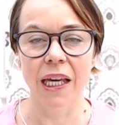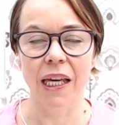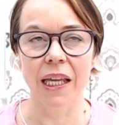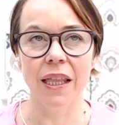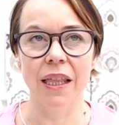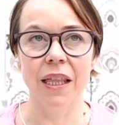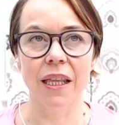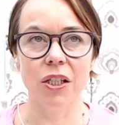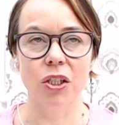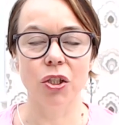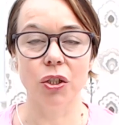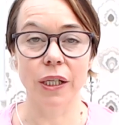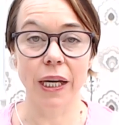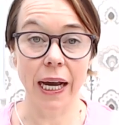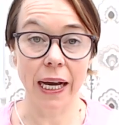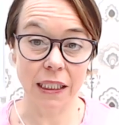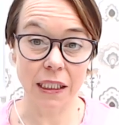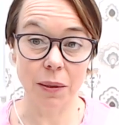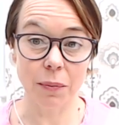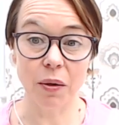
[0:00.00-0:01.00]
the tree
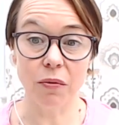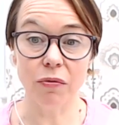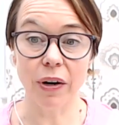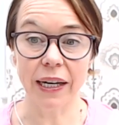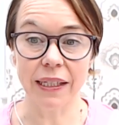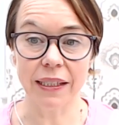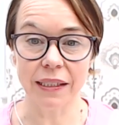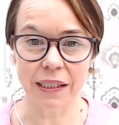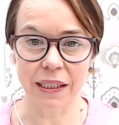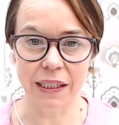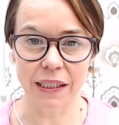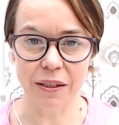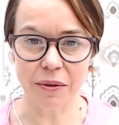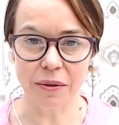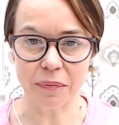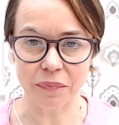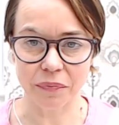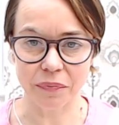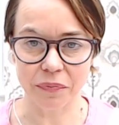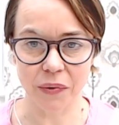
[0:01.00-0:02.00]
has to be rested,
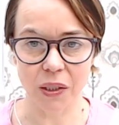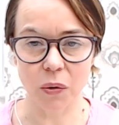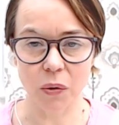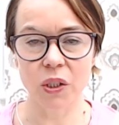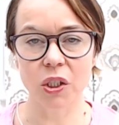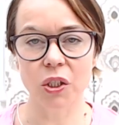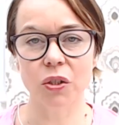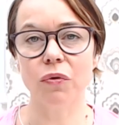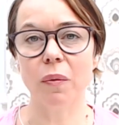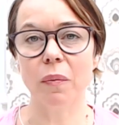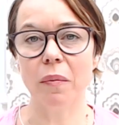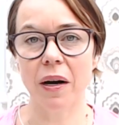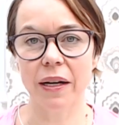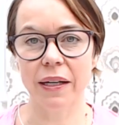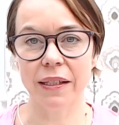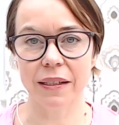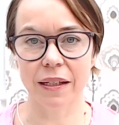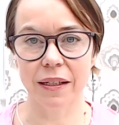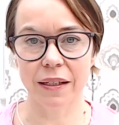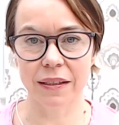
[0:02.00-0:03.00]
which
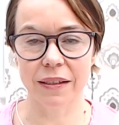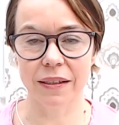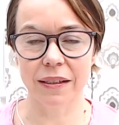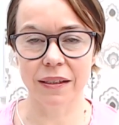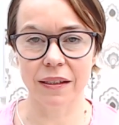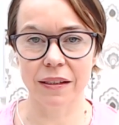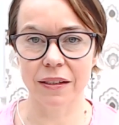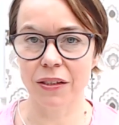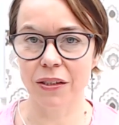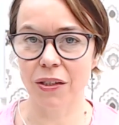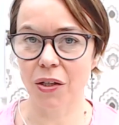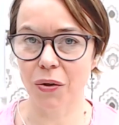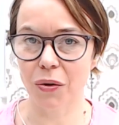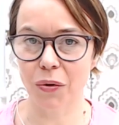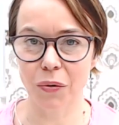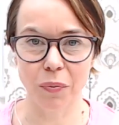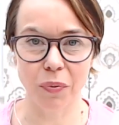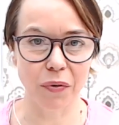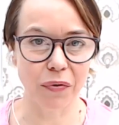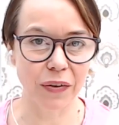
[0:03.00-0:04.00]
reminds us
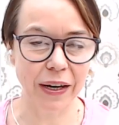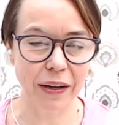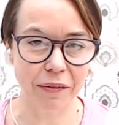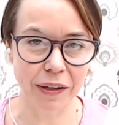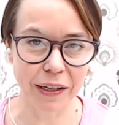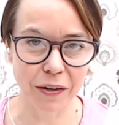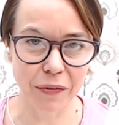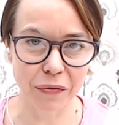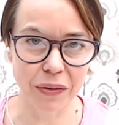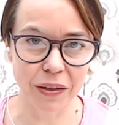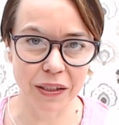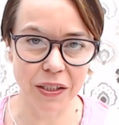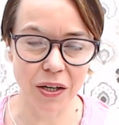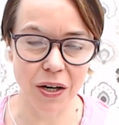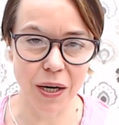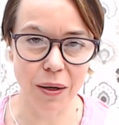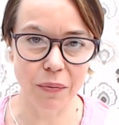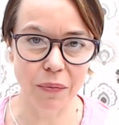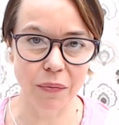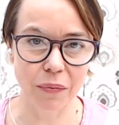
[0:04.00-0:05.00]
so profoundly of the
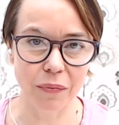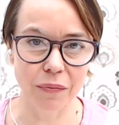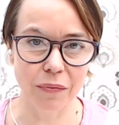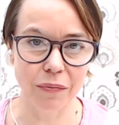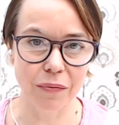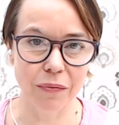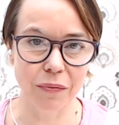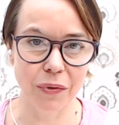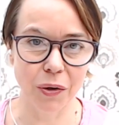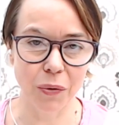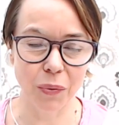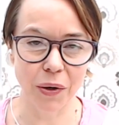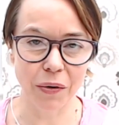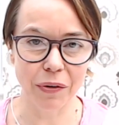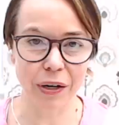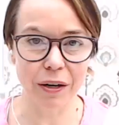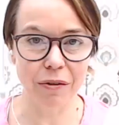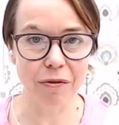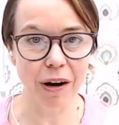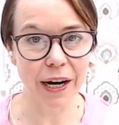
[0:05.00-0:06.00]
time that
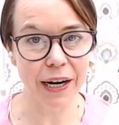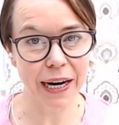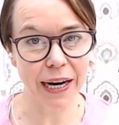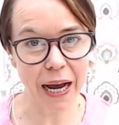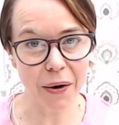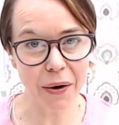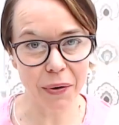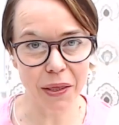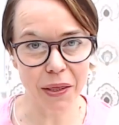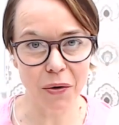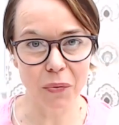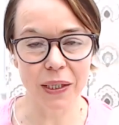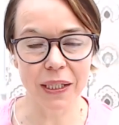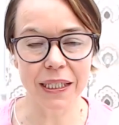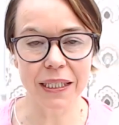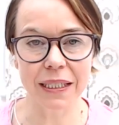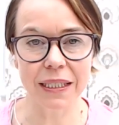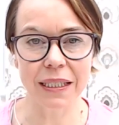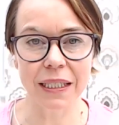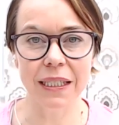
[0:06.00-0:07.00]
we're in right now in the
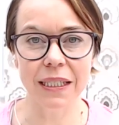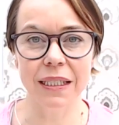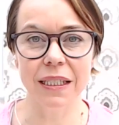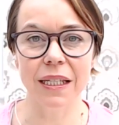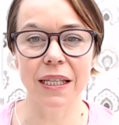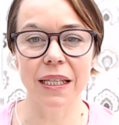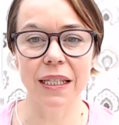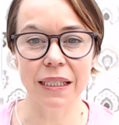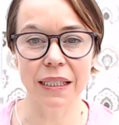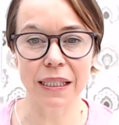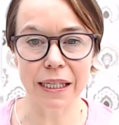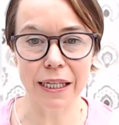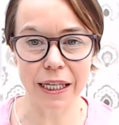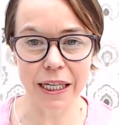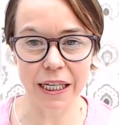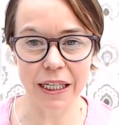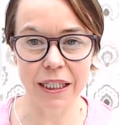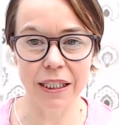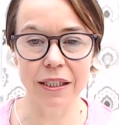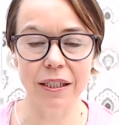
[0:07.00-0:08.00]
winter season, this
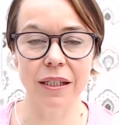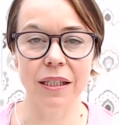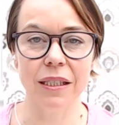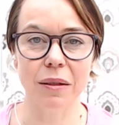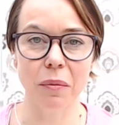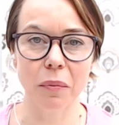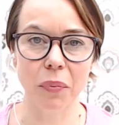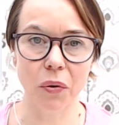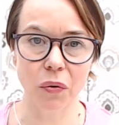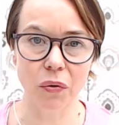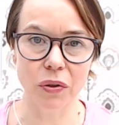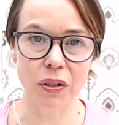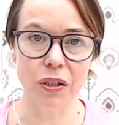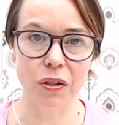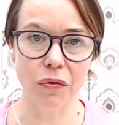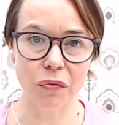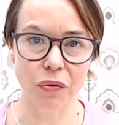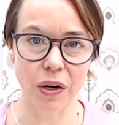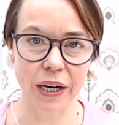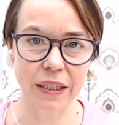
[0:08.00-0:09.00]
importance
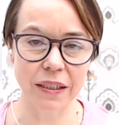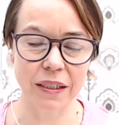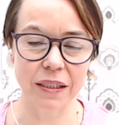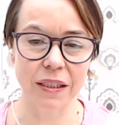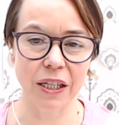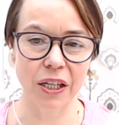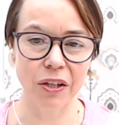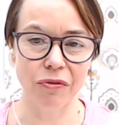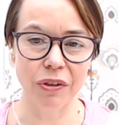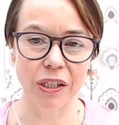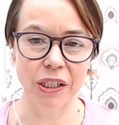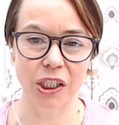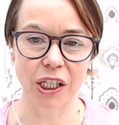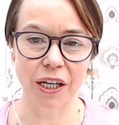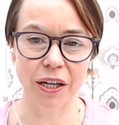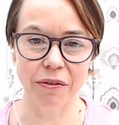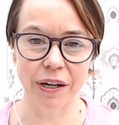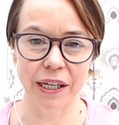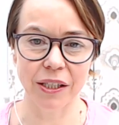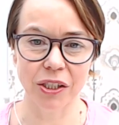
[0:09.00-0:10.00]
of rest and
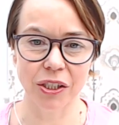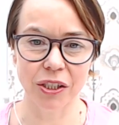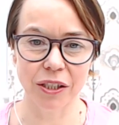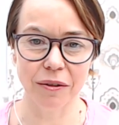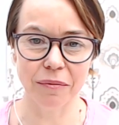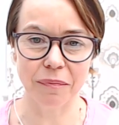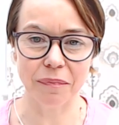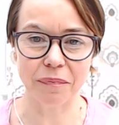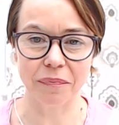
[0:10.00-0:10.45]
regeneration.